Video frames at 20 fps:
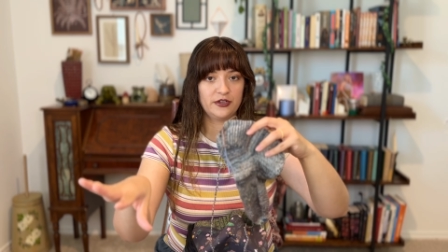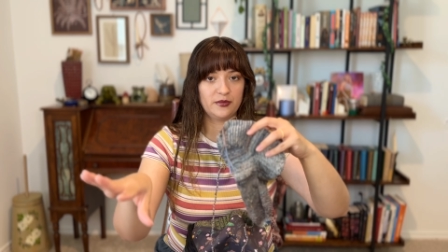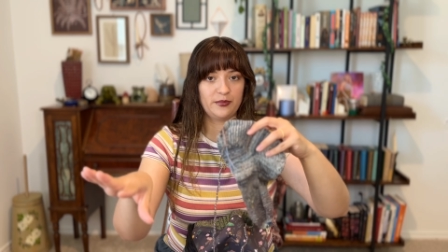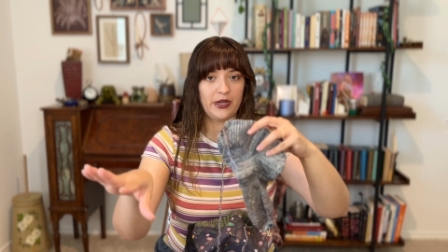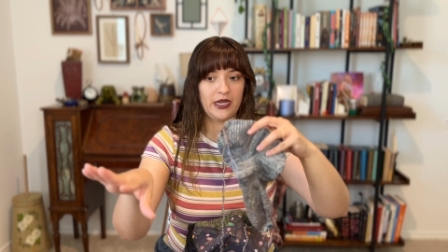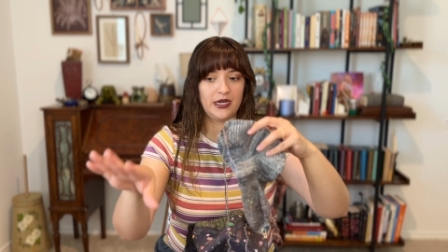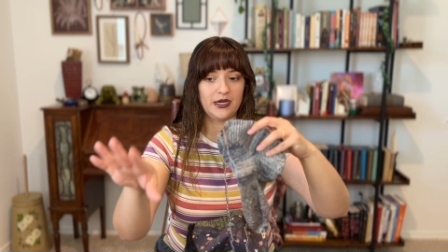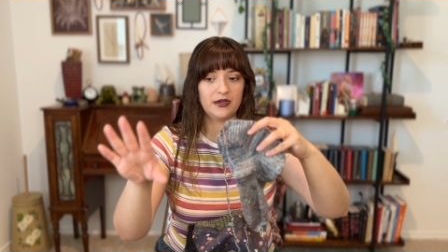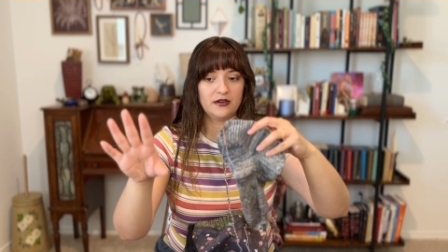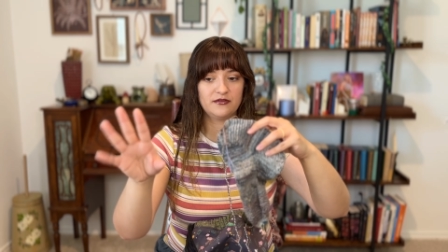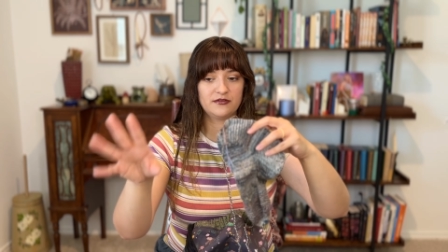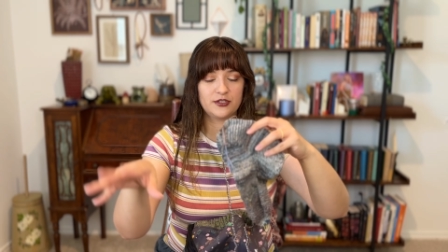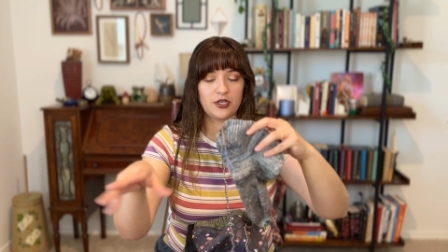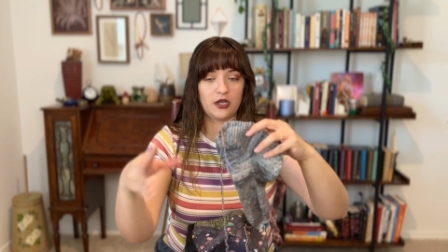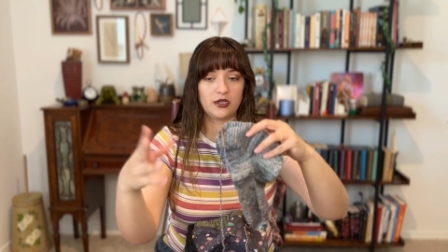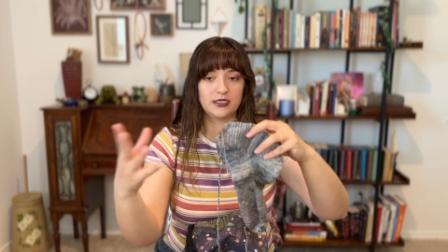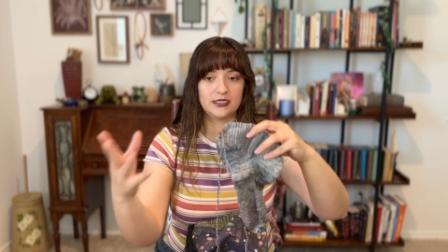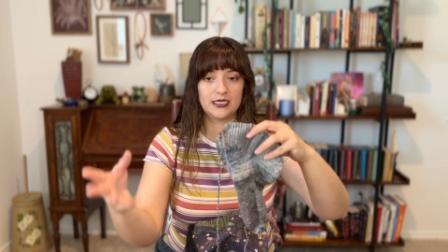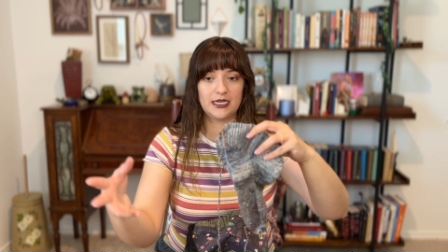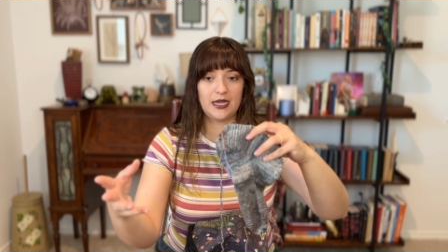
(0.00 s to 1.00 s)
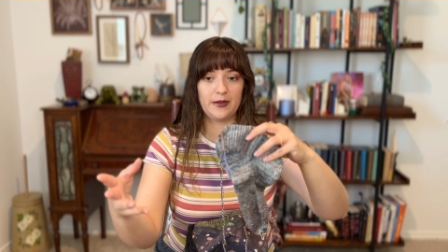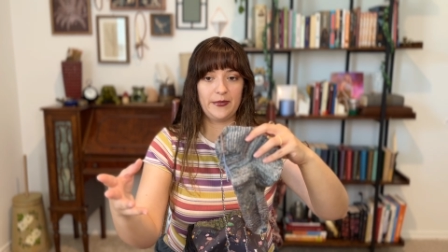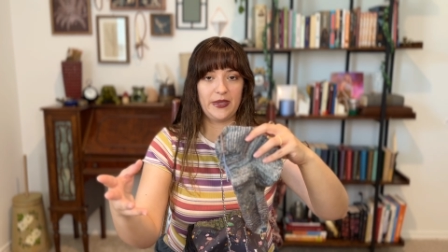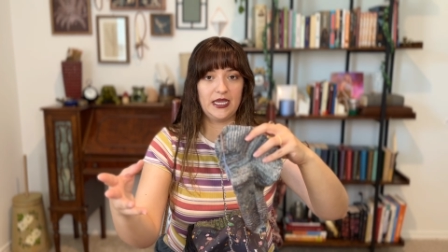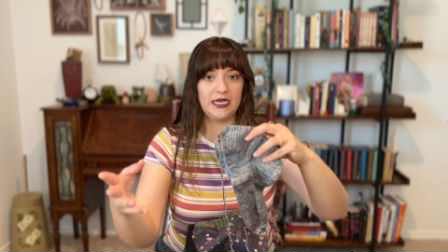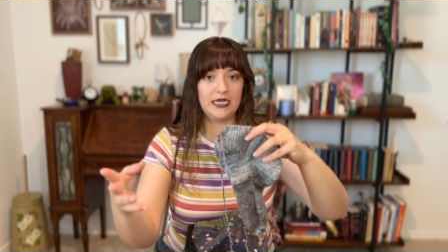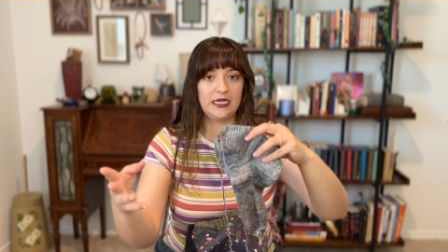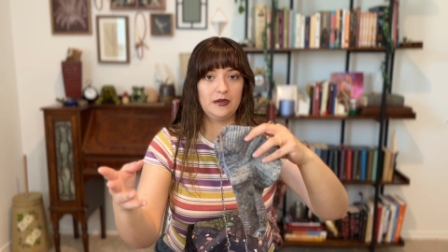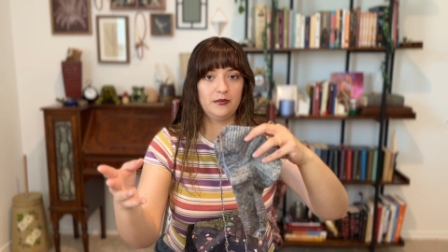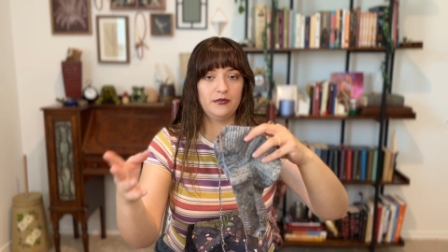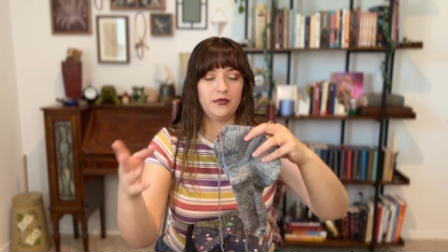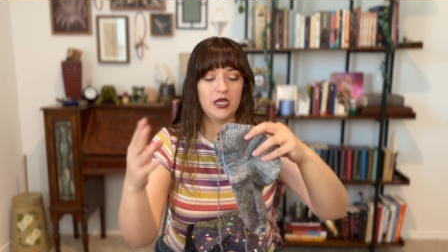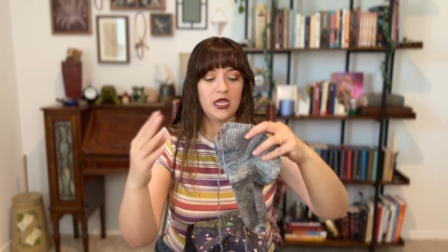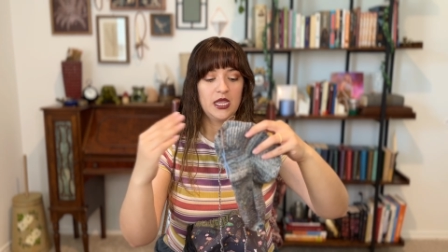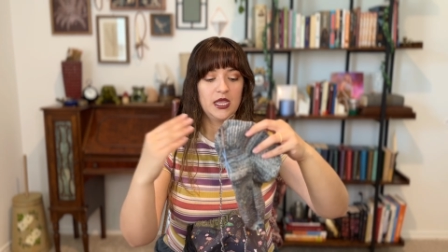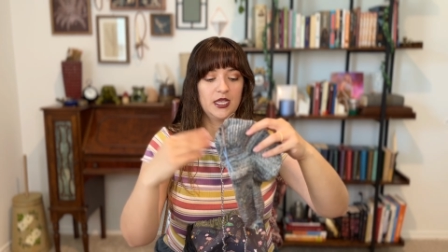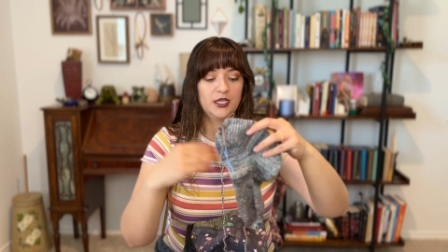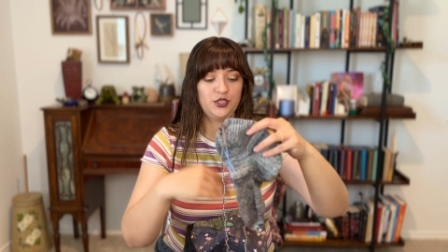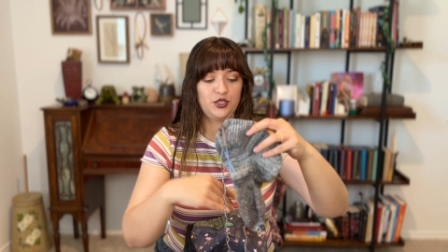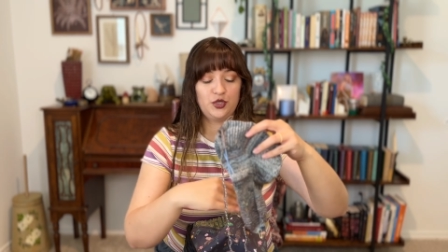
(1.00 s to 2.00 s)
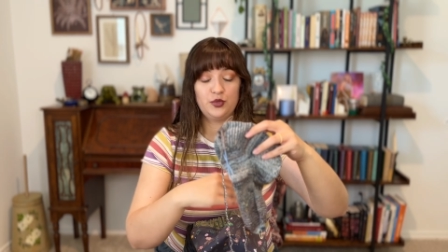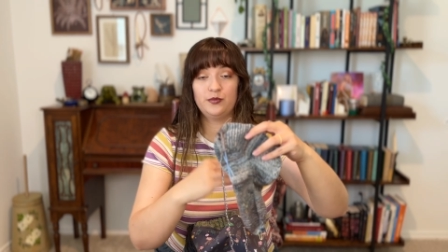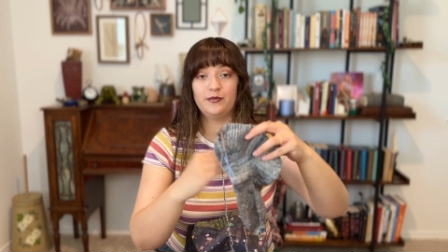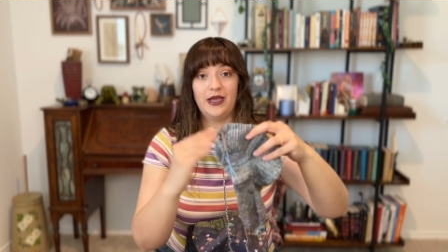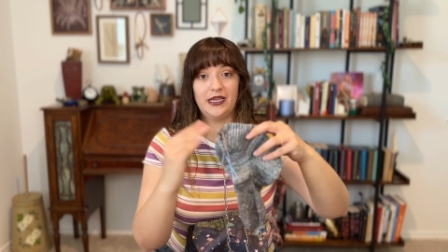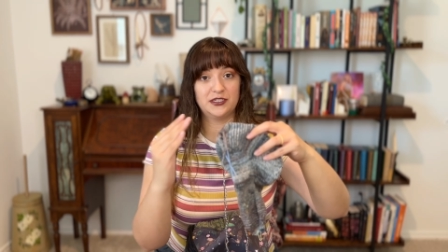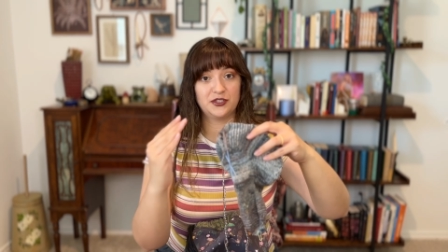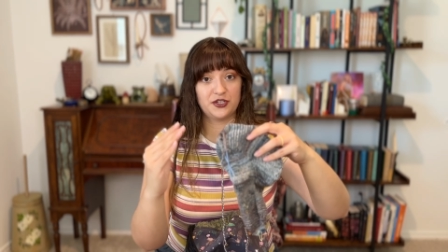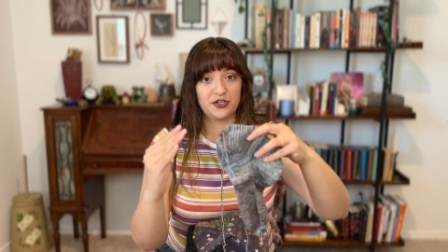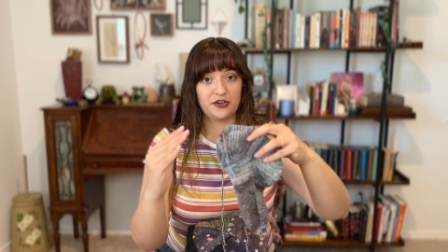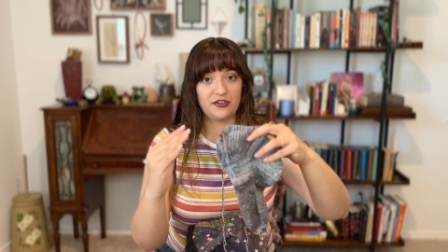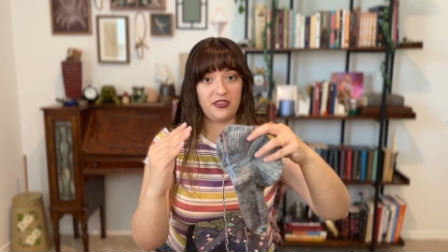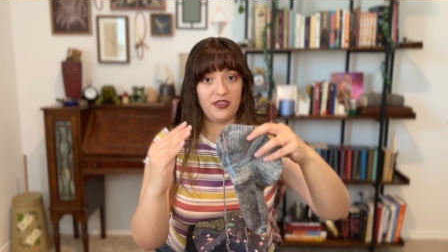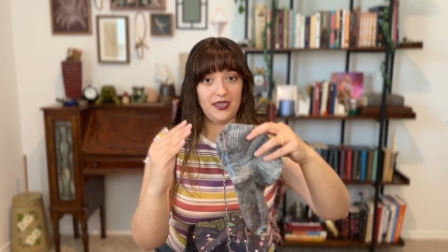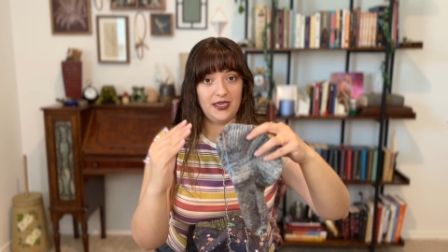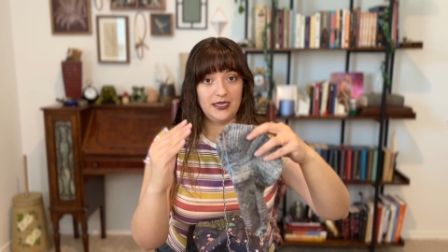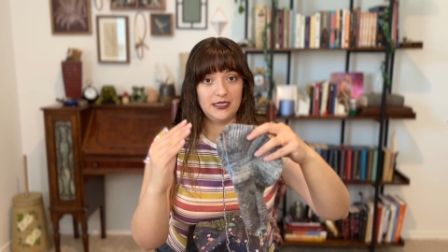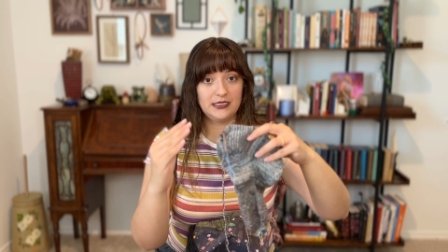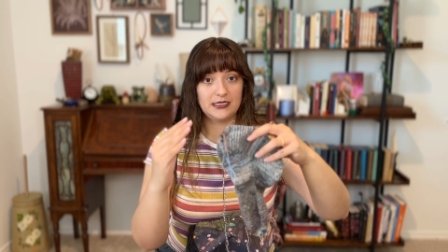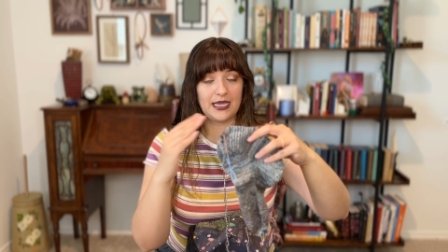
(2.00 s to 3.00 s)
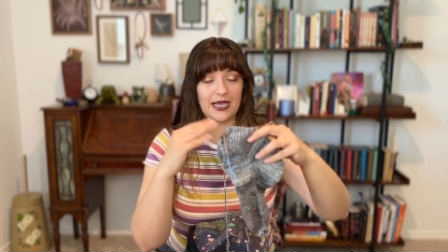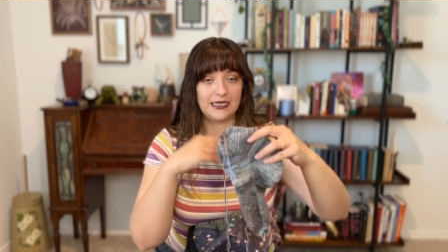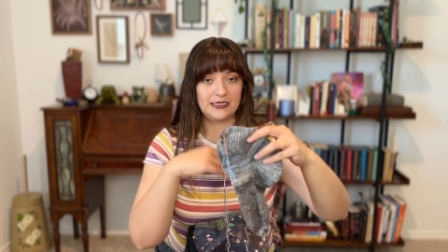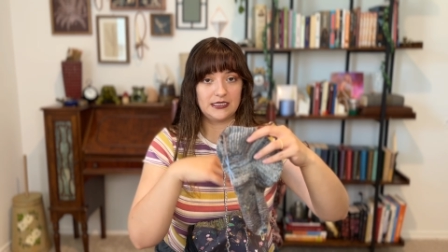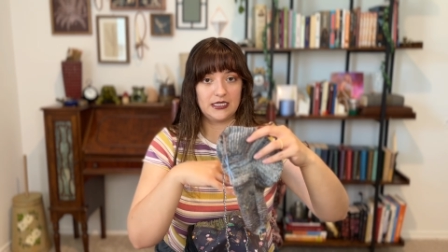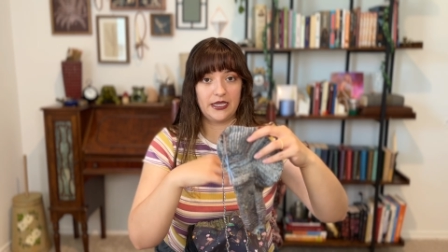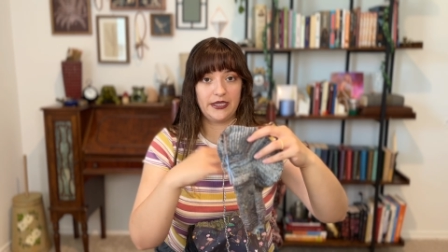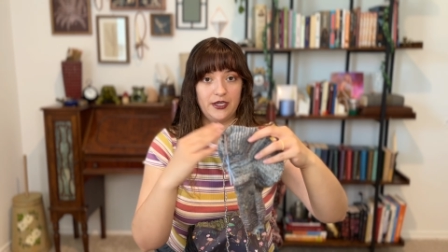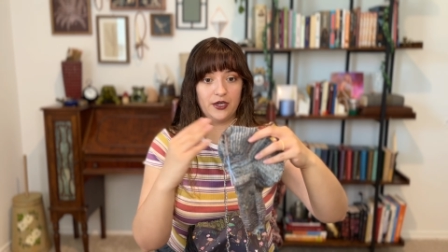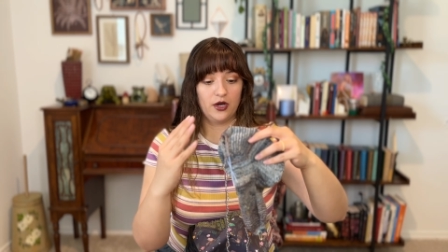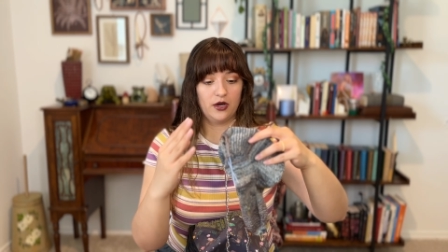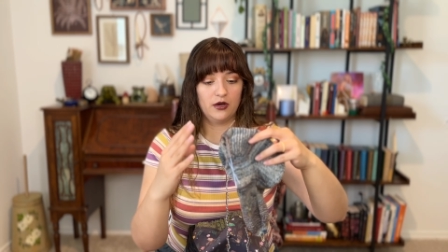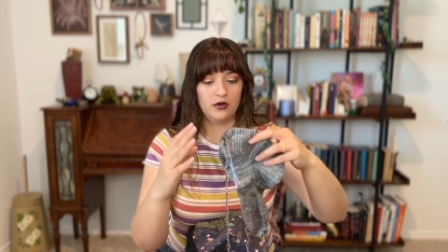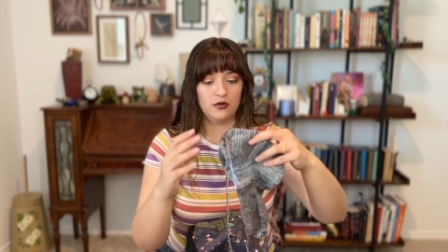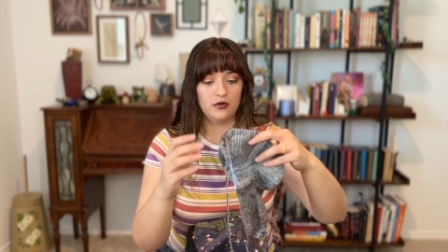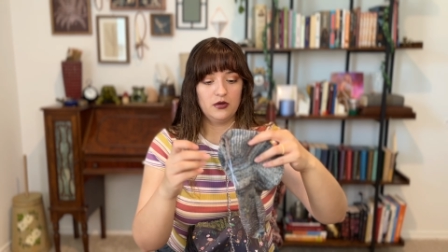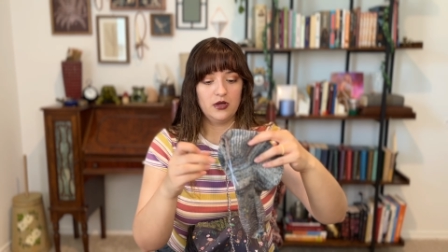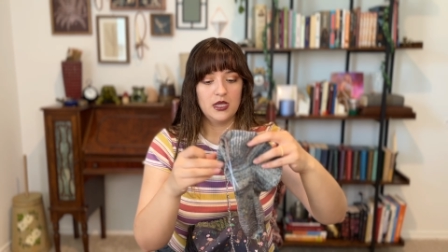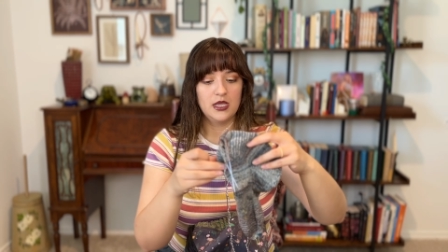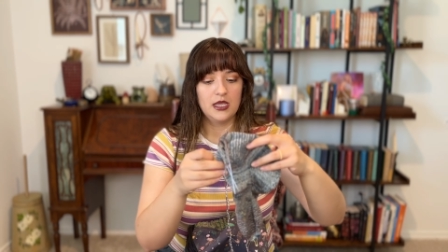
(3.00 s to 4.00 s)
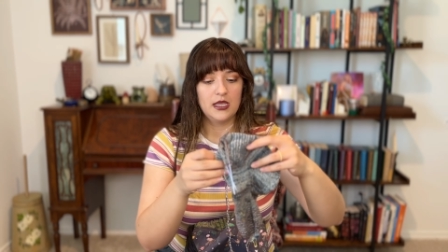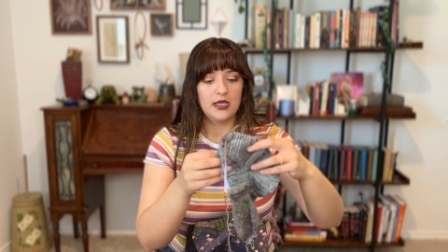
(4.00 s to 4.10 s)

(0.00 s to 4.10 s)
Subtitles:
pair of socks that I made him to measure these as I go,